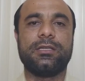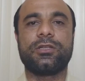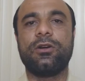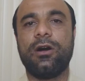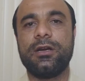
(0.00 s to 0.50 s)

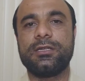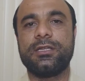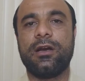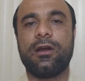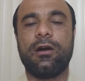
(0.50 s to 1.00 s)

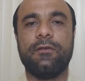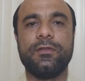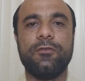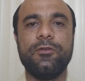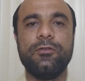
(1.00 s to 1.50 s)
Scholars, they are
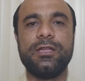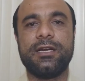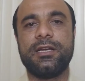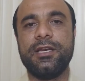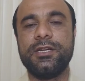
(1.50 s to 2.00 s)
of the view
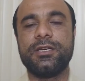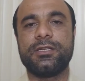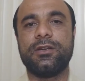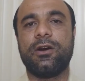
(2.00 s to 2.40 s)
that leaders,